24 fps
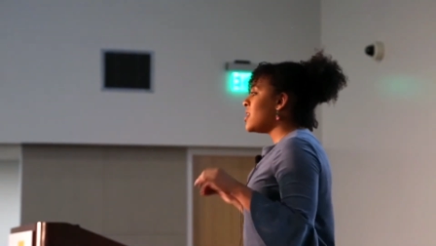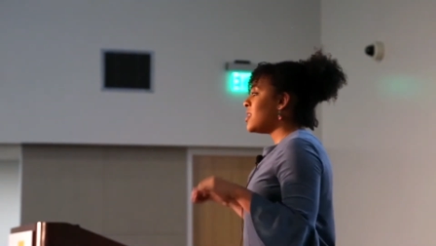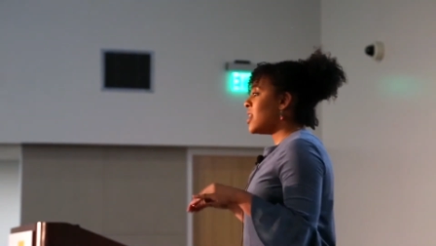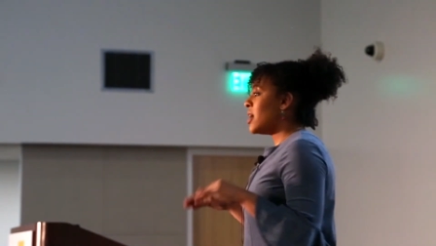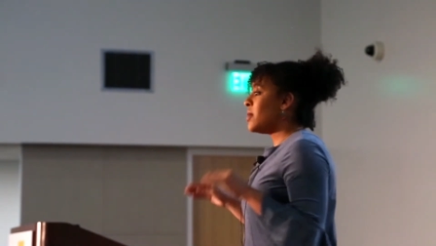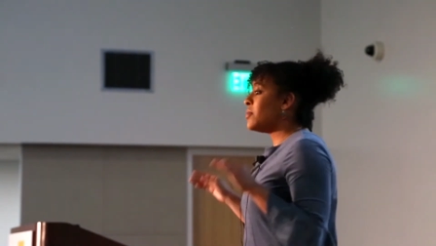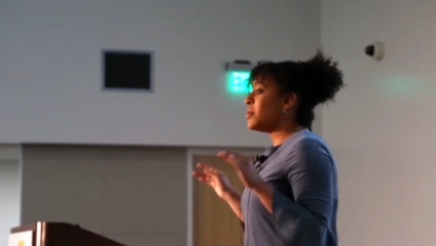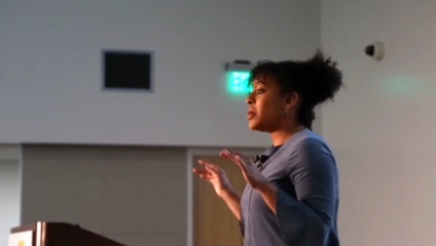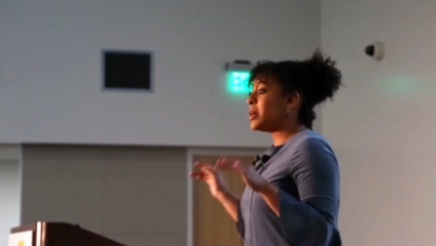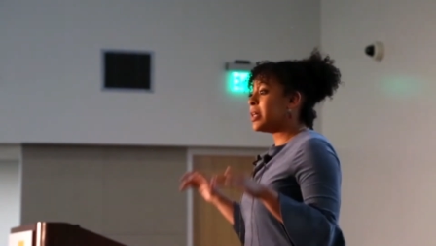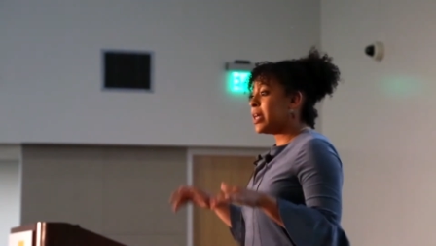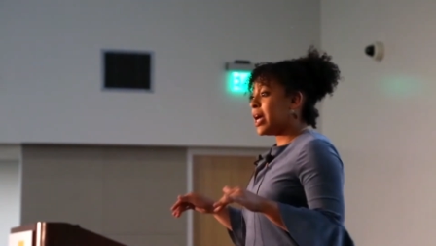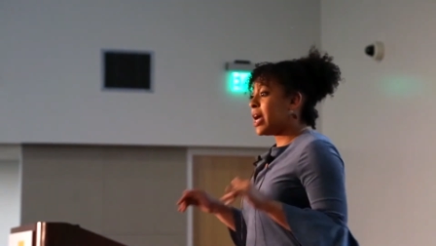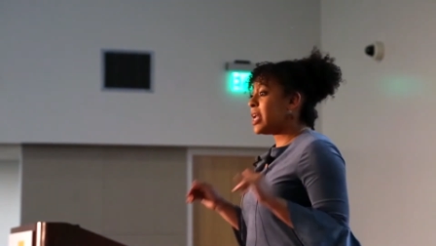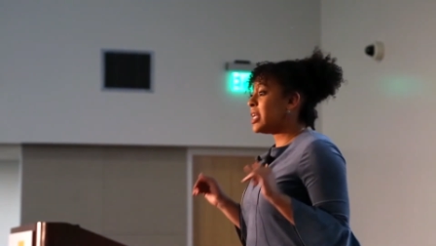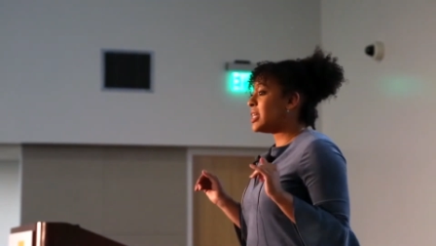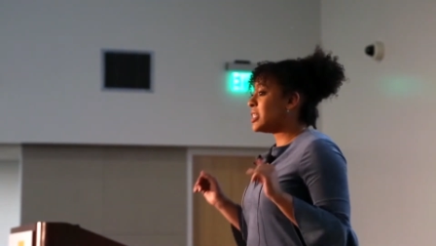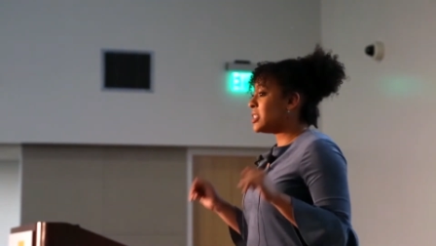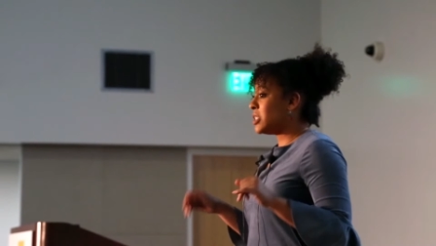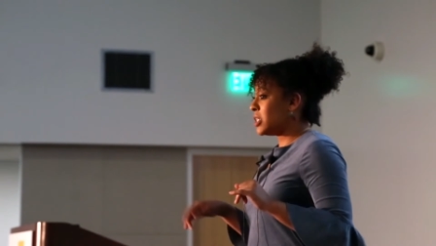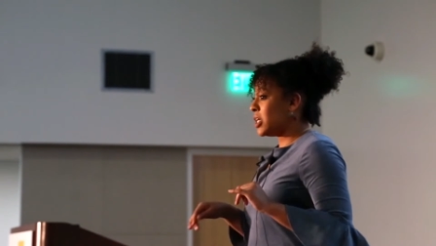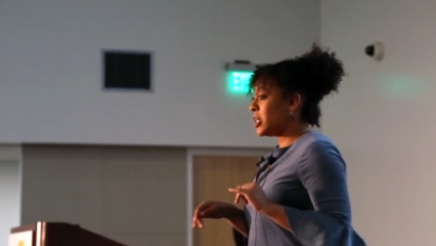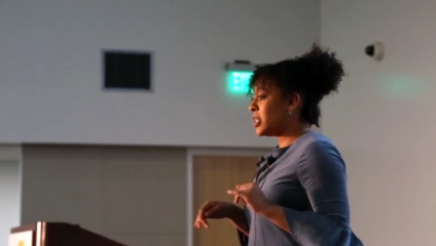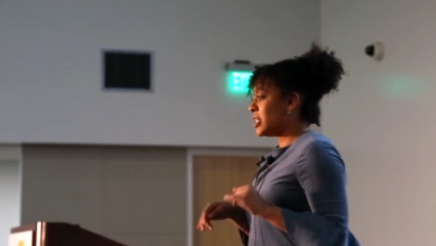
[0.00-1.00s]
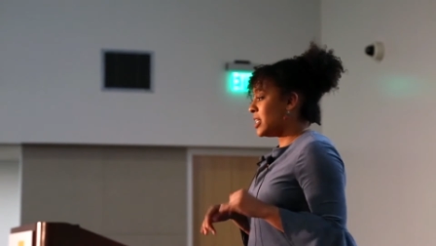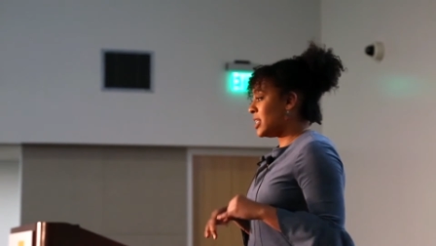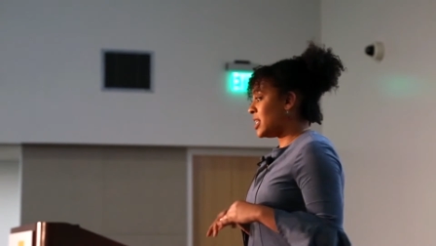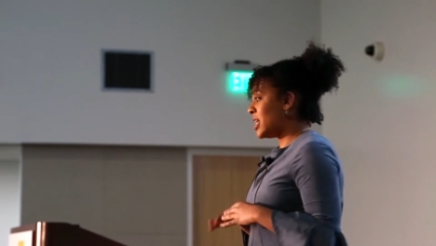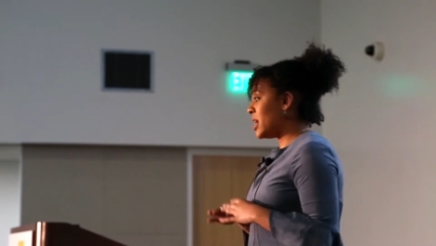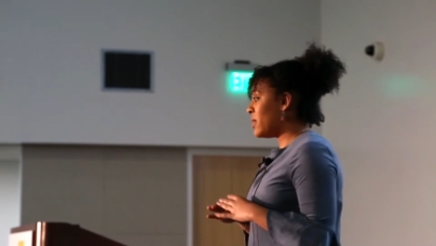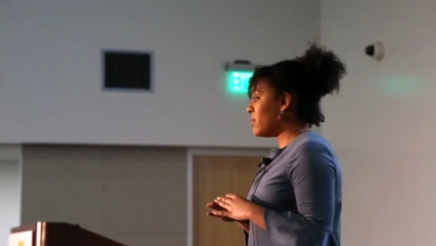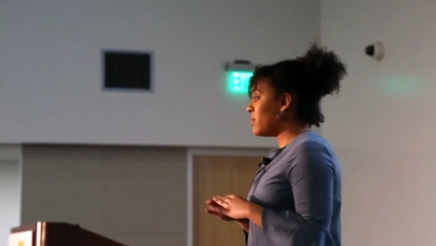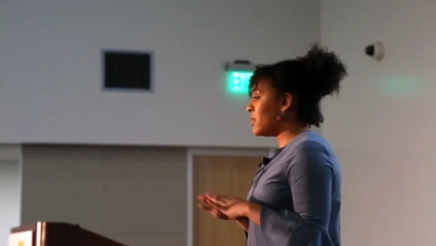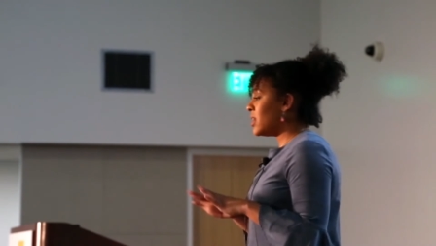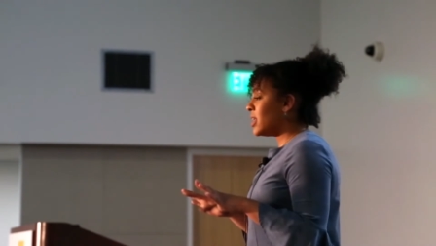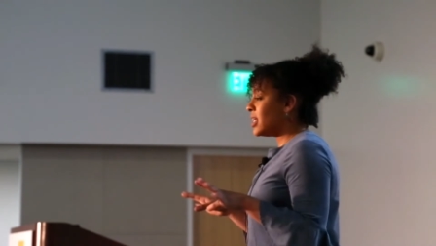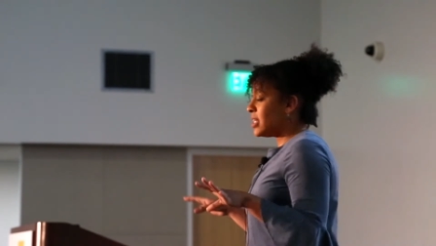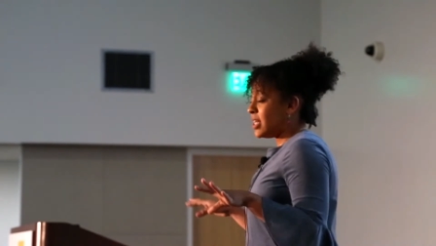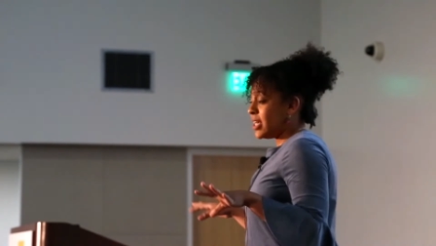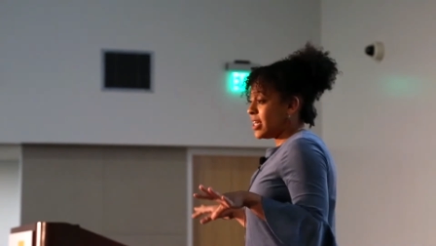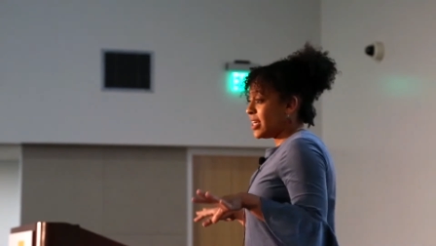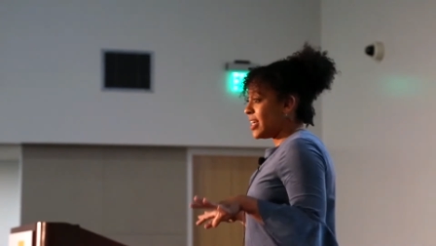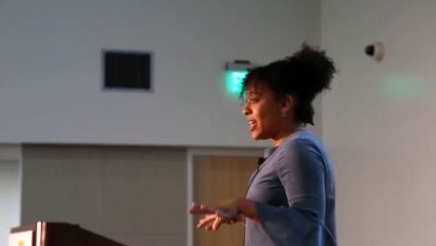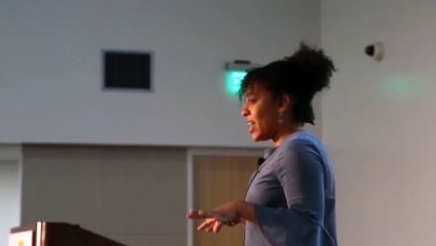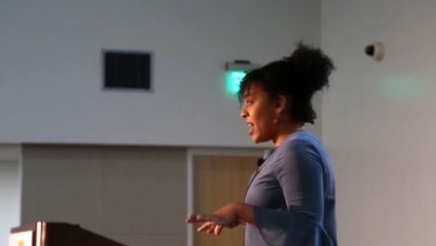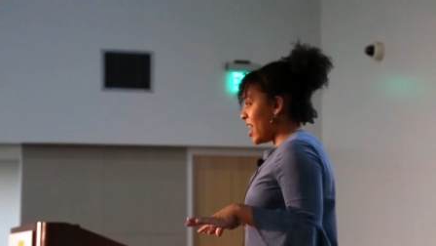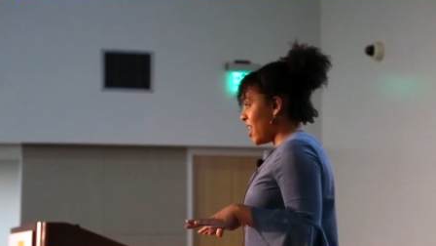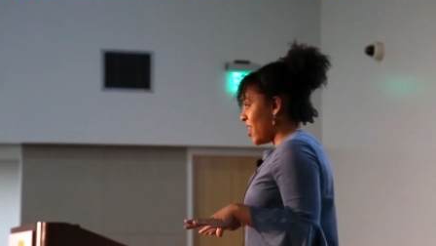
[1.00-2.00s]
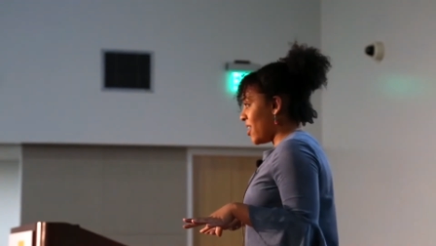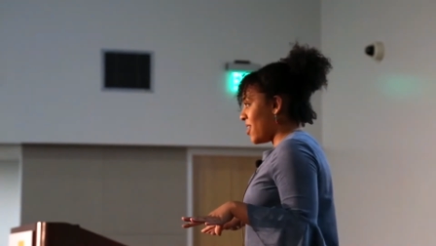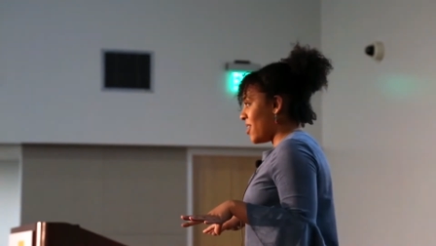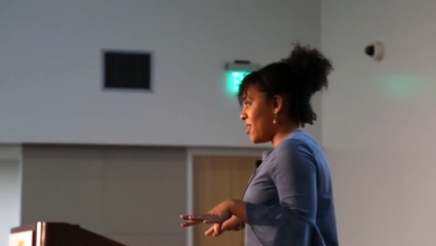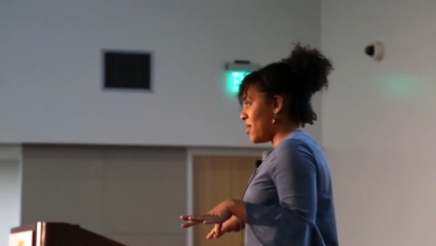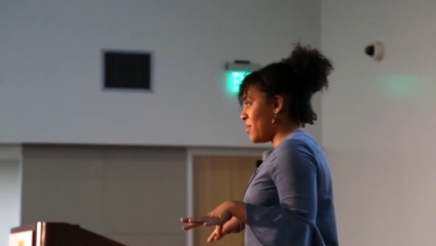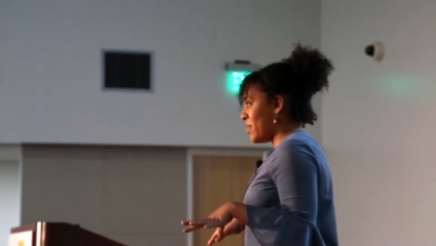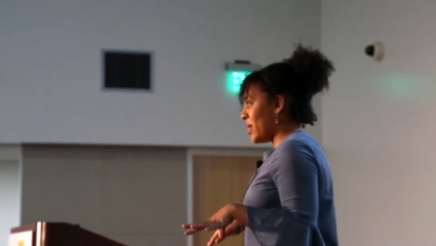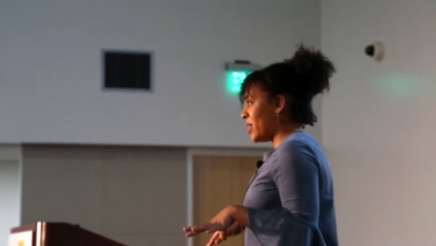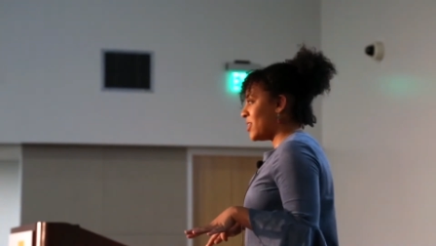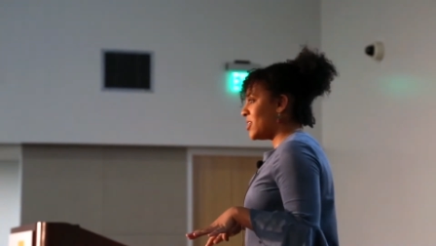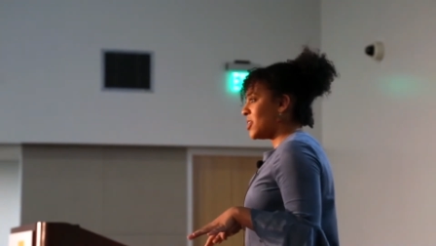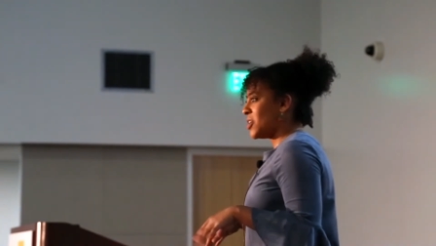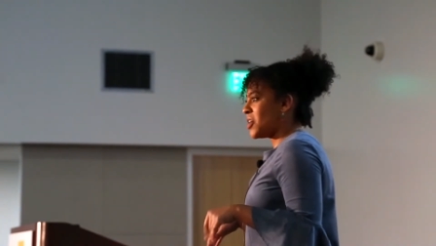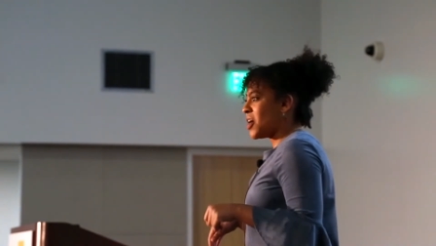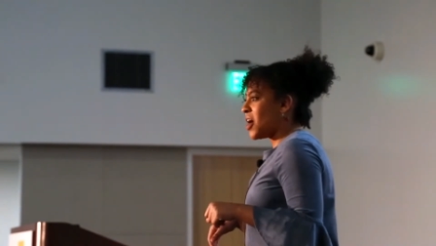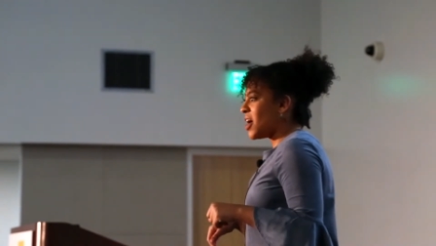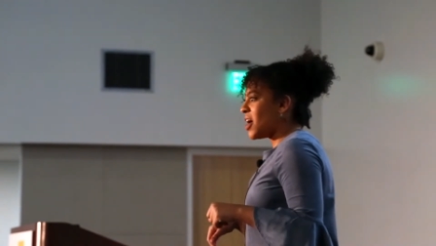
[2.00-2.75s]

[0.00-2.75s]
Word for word: They were getting dirty. They really didn't care about their